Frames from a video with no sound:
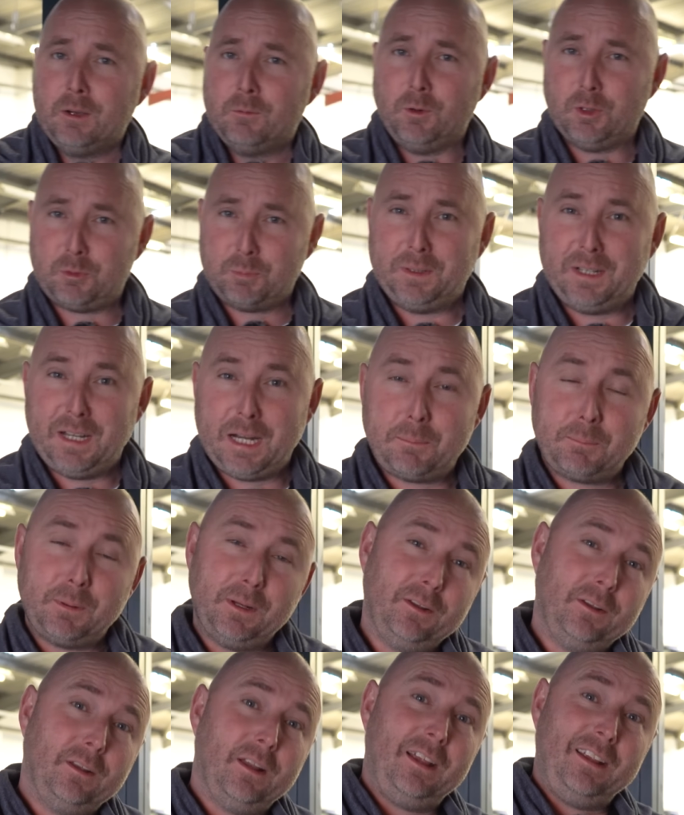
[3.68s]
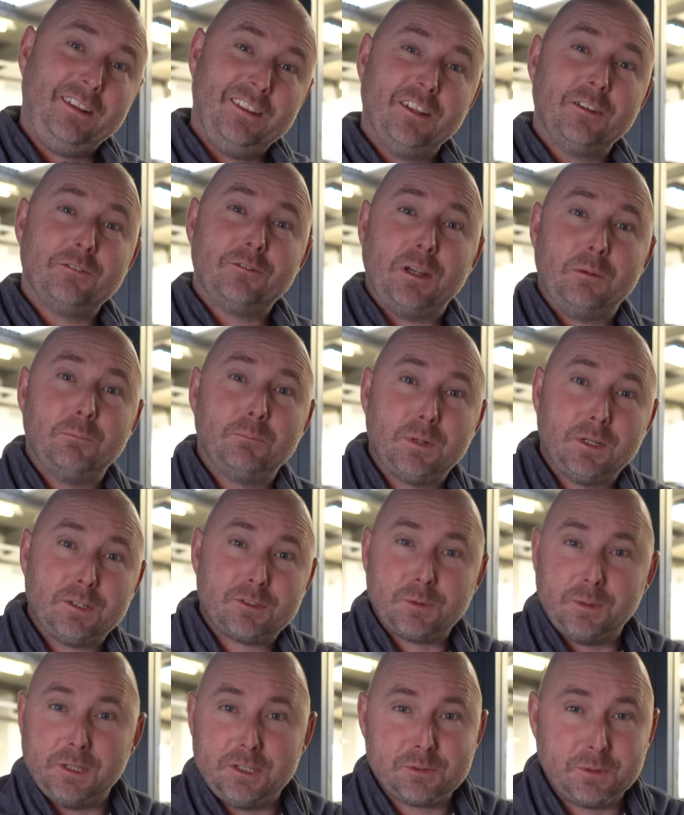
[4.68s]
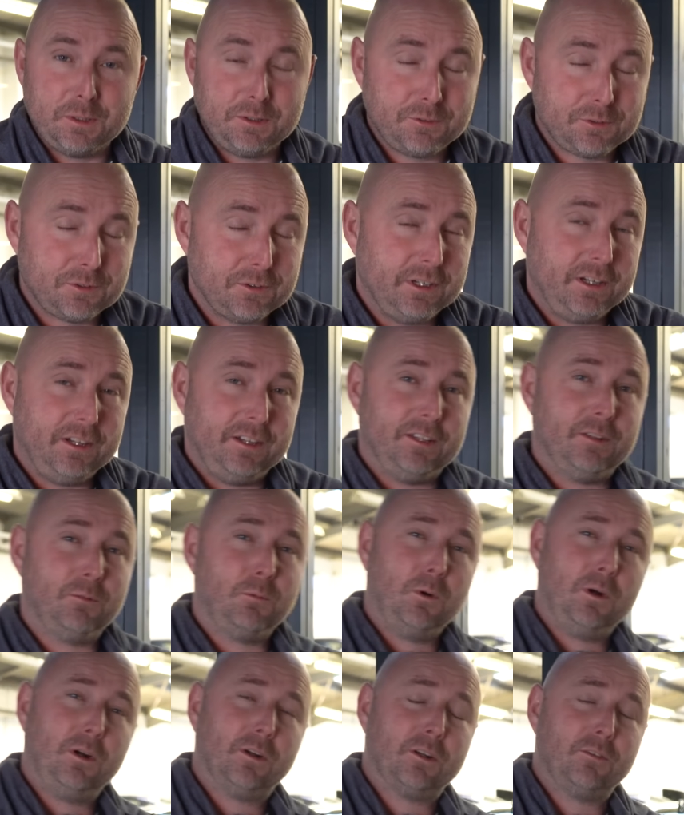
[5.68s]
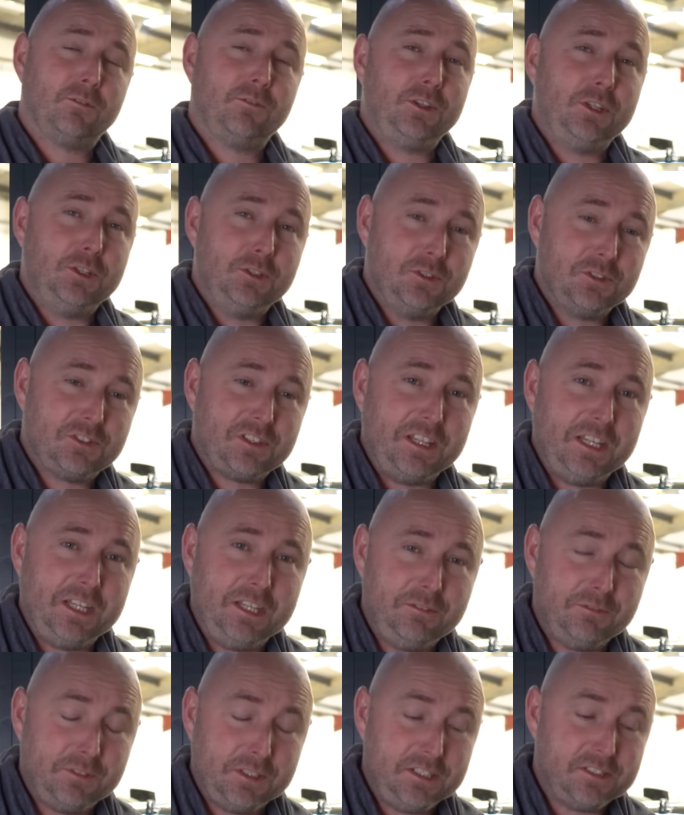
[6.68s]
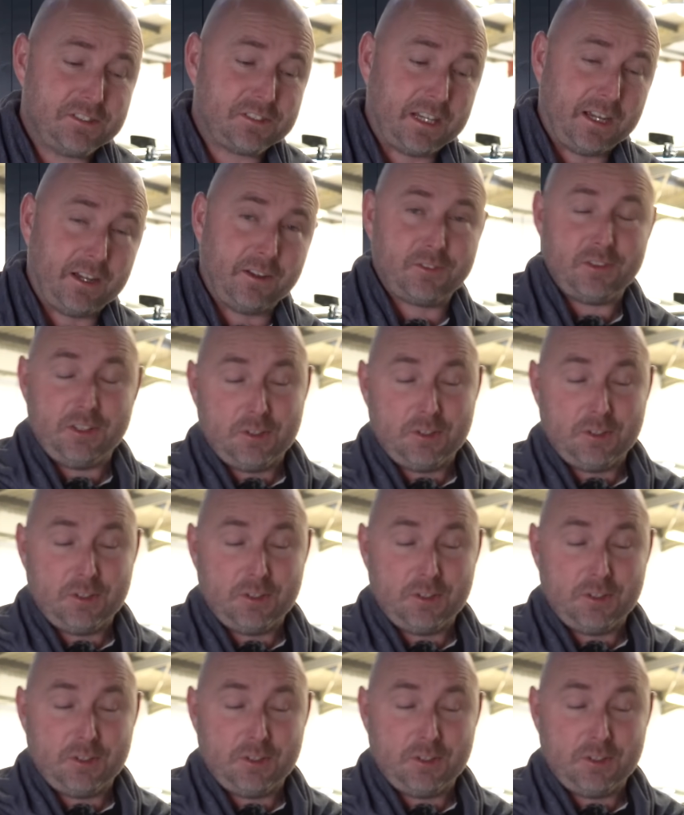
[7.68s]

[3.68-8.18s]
What's been happening in November 2023 in the world of used EV sales.